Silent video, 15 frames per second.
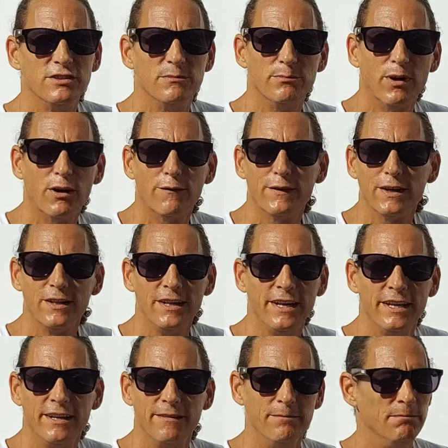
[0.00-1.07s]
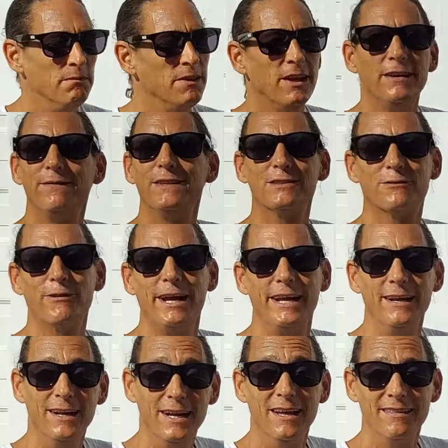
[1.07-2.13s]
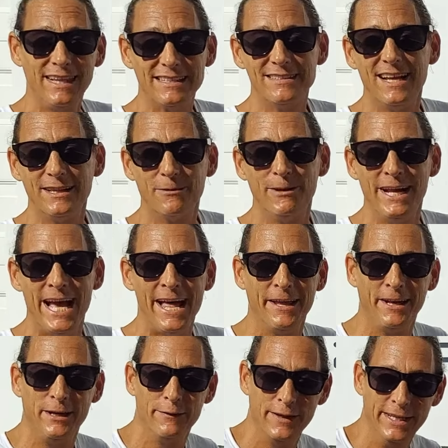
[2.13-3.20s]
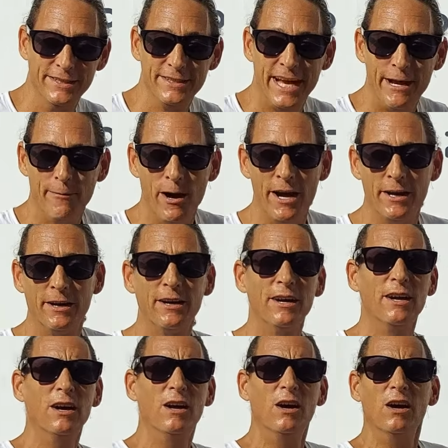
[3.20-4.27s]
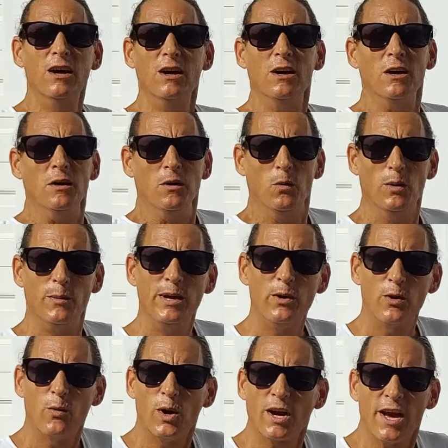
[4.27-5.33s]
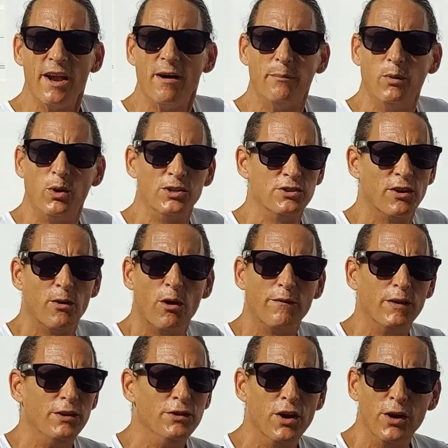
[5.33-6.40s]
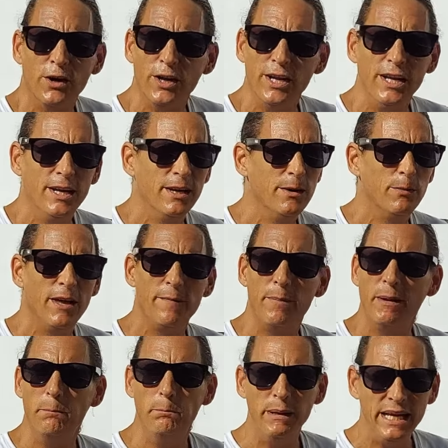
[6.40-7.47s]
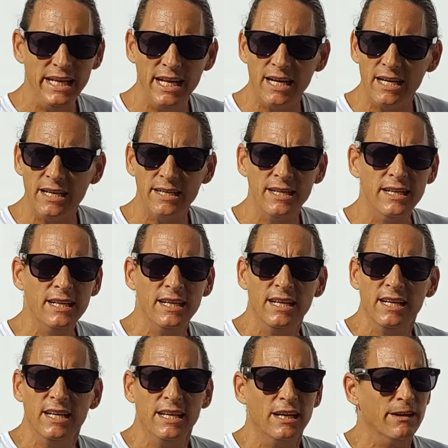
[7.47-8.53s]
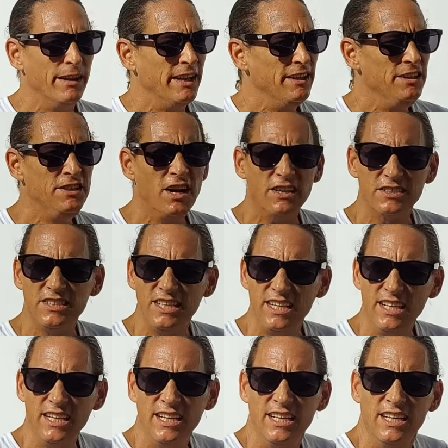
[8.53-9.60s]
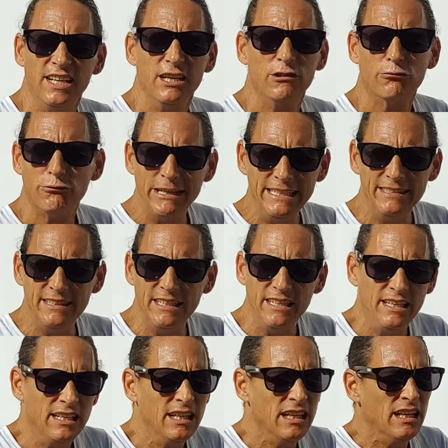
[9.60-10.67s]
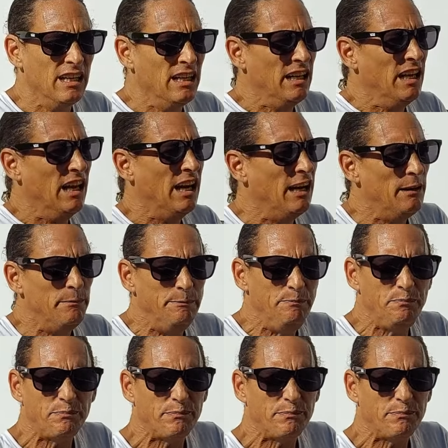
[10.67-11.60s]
and perfectly and life is great. That's not the reality of an e-skate rider. When we go to work on our boards, they're often dirty, they've been beat on, they're dusty, greasy, and